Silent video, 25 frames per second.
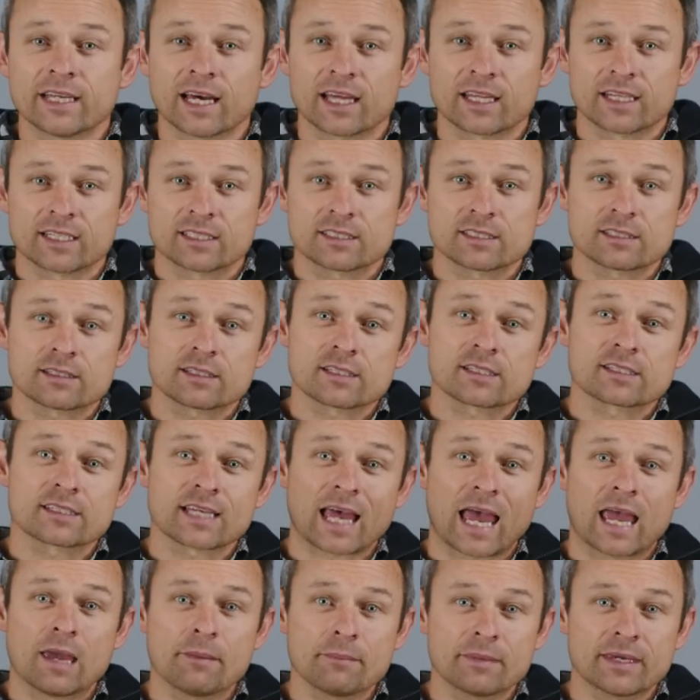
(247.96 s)
Now this is the
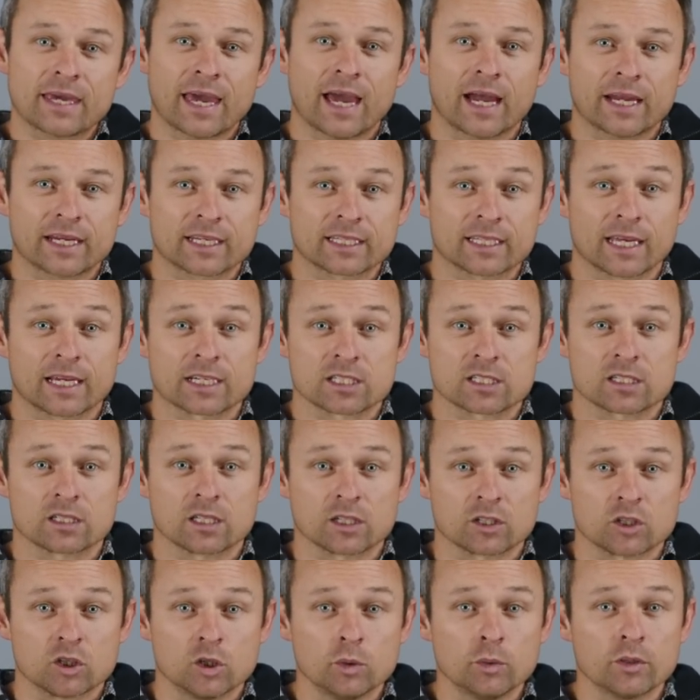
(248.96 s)
same calculation
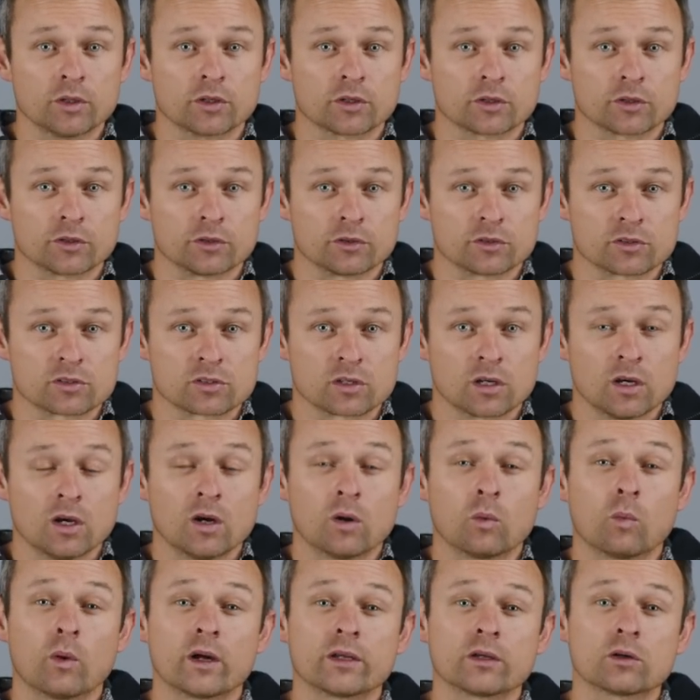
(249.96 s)
that you would use
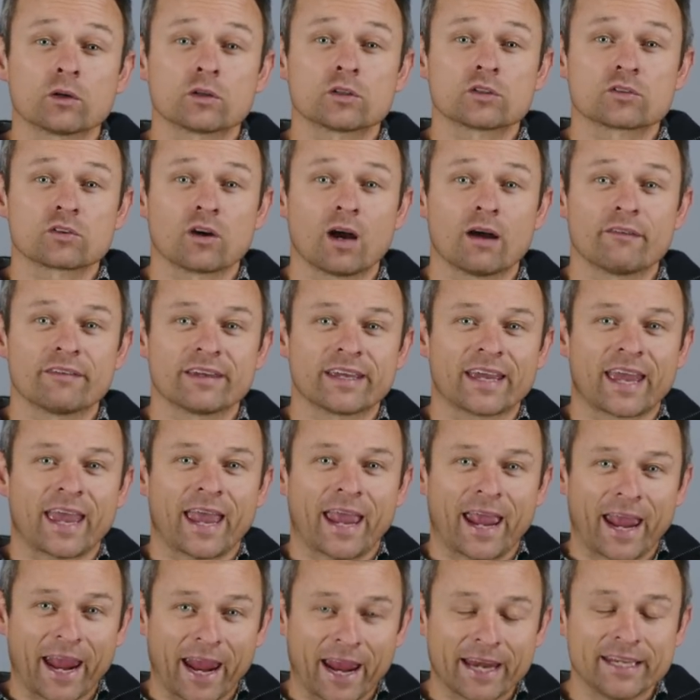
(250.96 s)
when you're driving
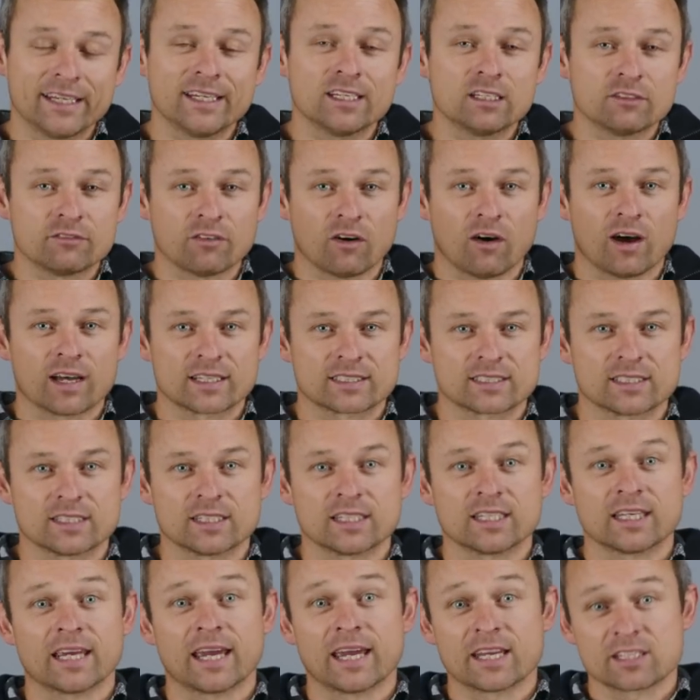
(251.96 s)
any device
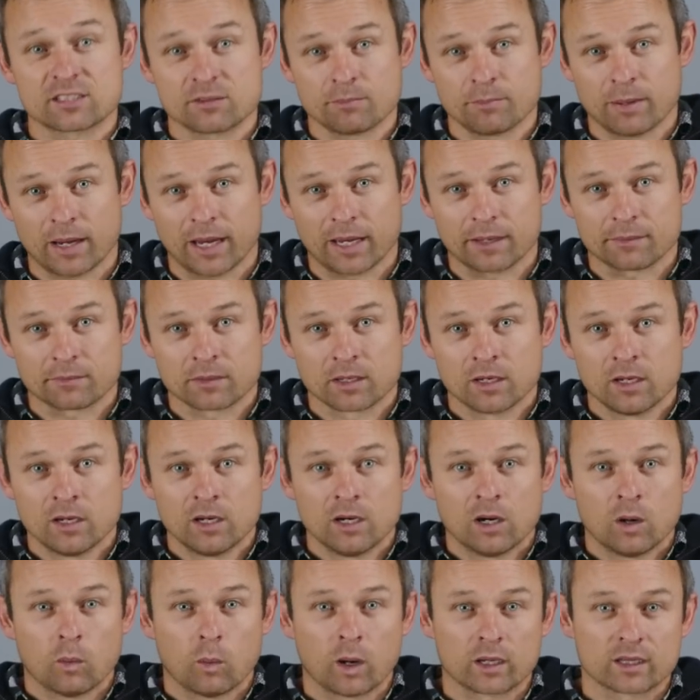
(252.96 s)
in the engine bay,
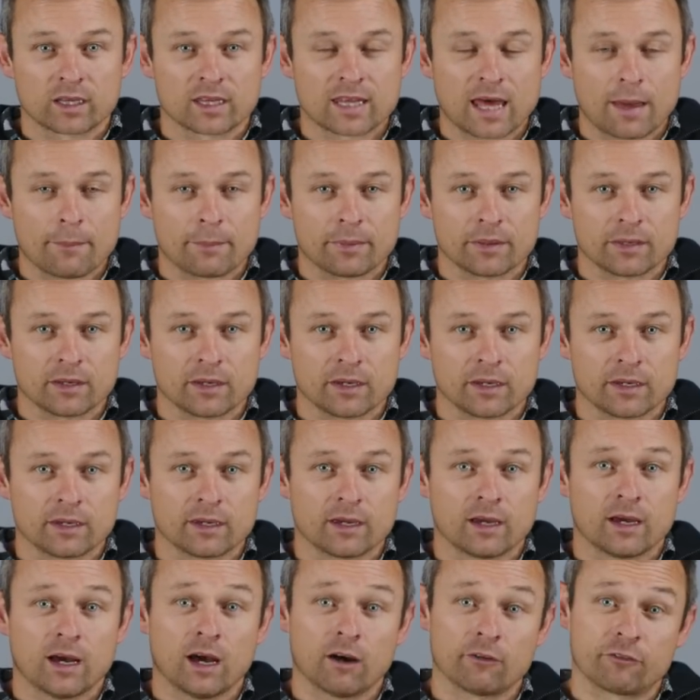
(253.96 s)
whether that
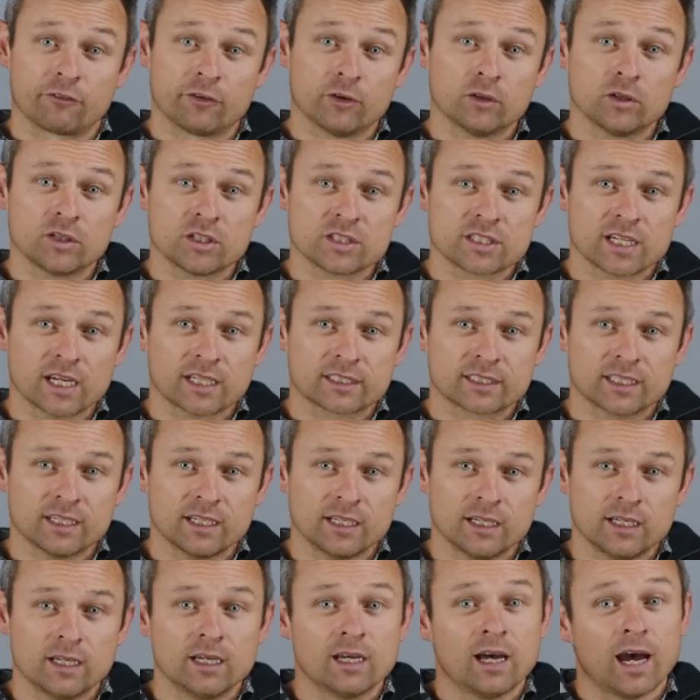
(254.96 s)
be a fuel
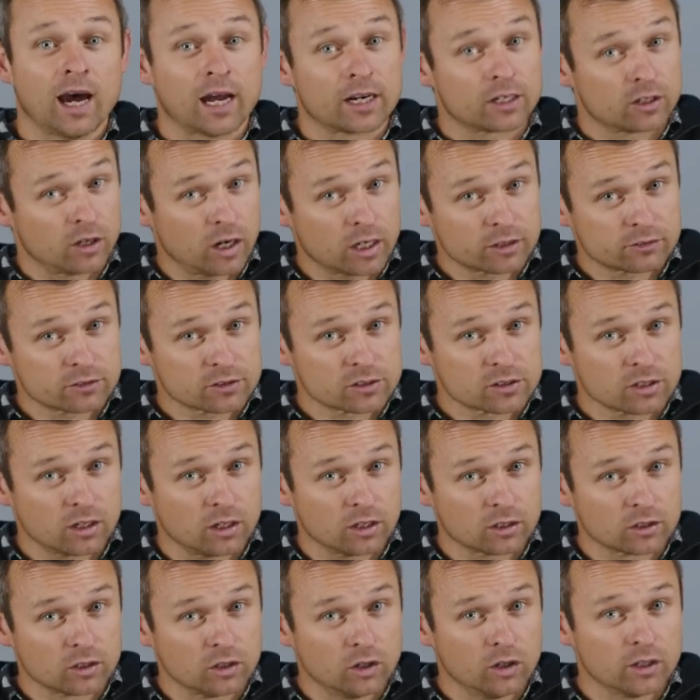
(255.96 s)
injector, a nitrous
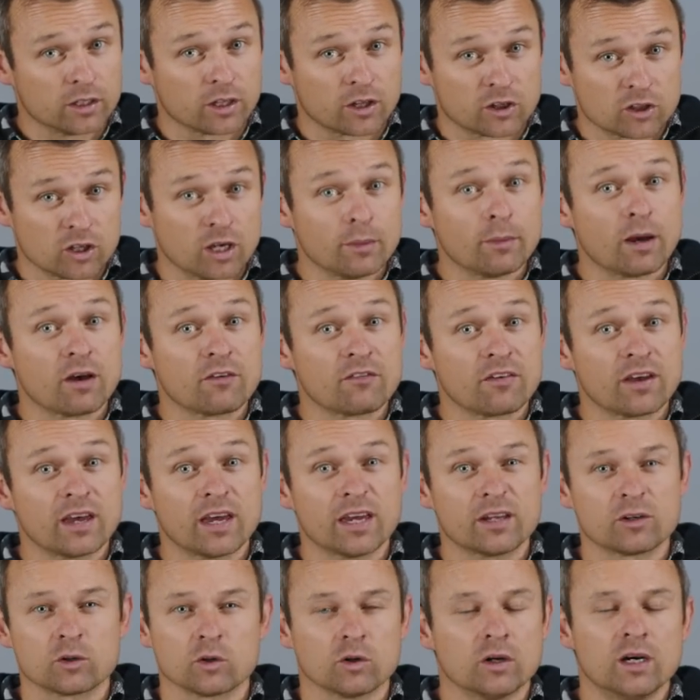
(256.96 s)
solenoid, a
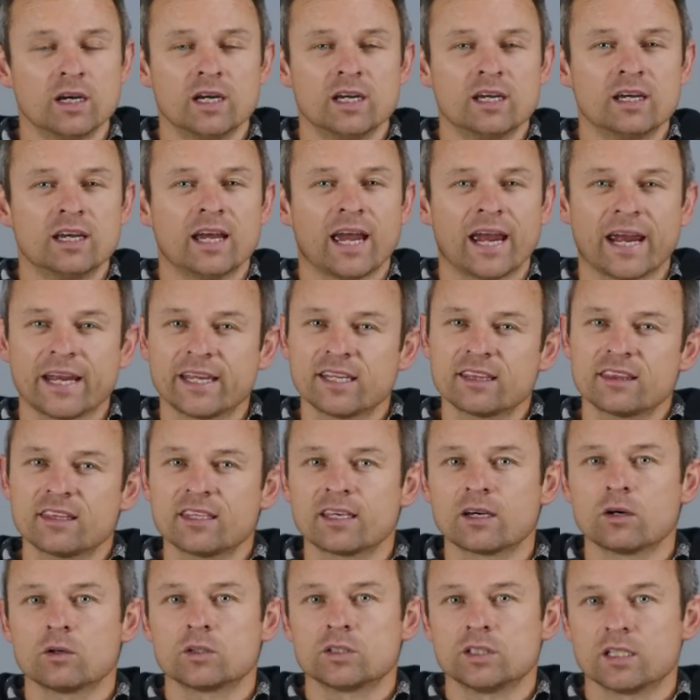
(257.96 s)
thermofan, or
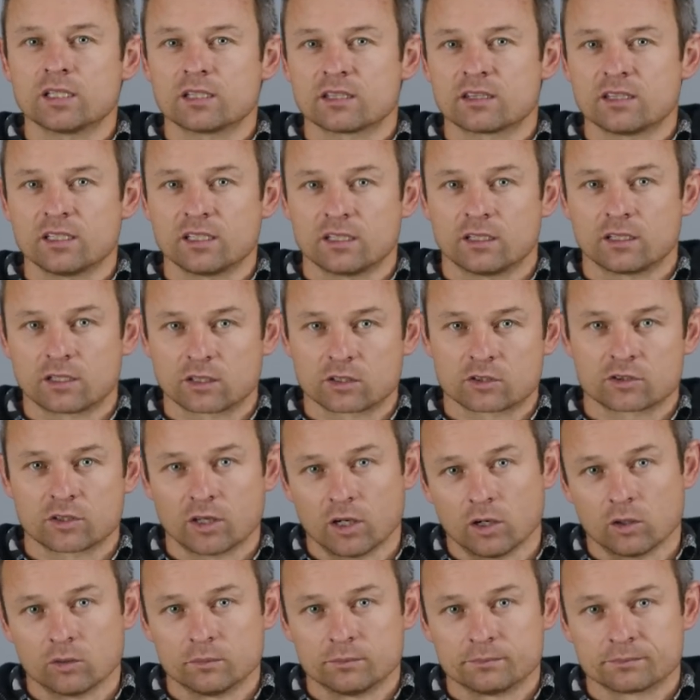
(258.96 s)
anything else you can think to
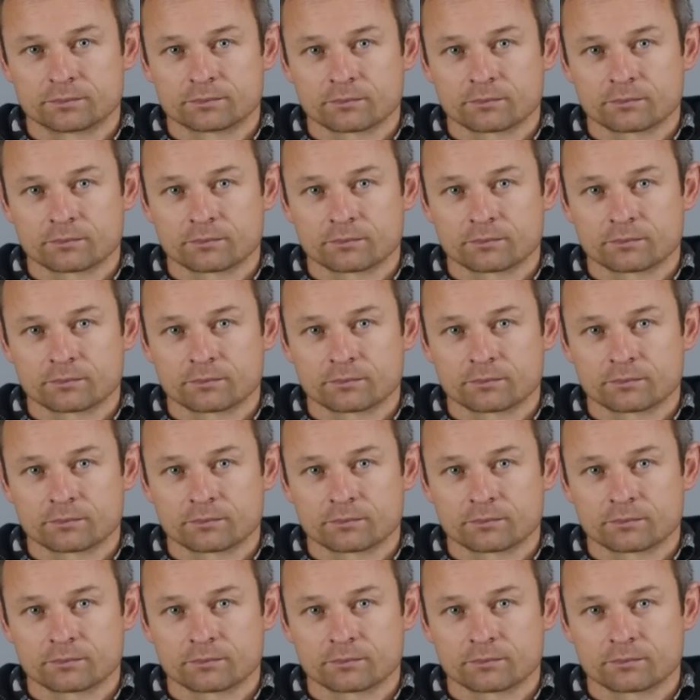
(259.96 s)
control.